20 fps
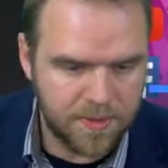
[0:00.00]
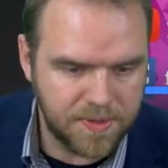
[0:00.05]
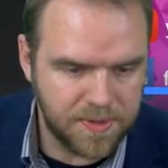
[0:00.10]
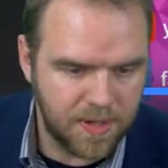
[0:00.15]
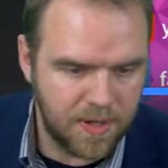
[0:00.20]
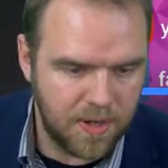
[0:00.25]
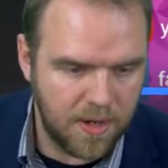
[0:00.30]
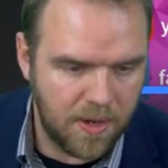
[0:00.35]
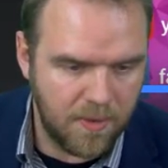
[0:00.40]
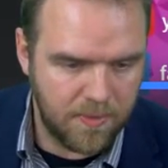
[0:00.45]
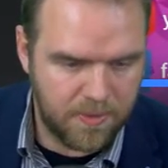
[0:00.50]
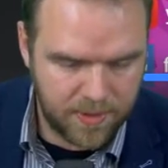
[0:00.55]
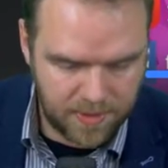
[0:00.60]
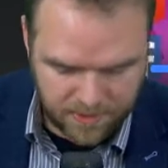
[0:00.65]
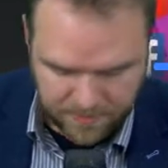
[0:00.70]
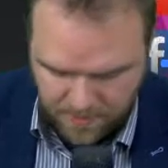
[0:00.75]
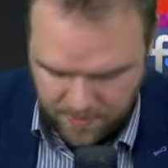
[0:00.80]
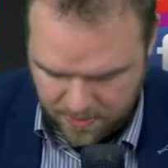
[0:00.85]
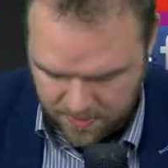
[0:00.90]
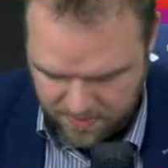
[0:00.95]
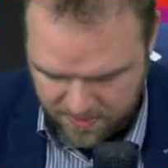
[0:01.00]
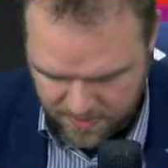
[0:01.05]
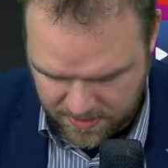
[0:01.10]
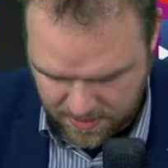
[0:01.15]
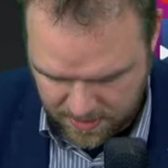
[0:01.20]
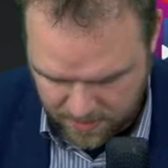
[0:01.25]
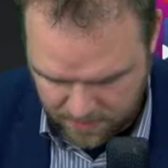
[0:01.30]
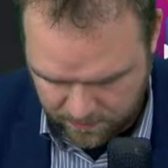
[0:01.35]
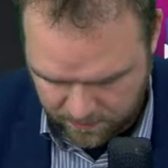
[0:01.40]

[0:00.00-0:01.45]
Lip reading: So I want to throw in a bit there.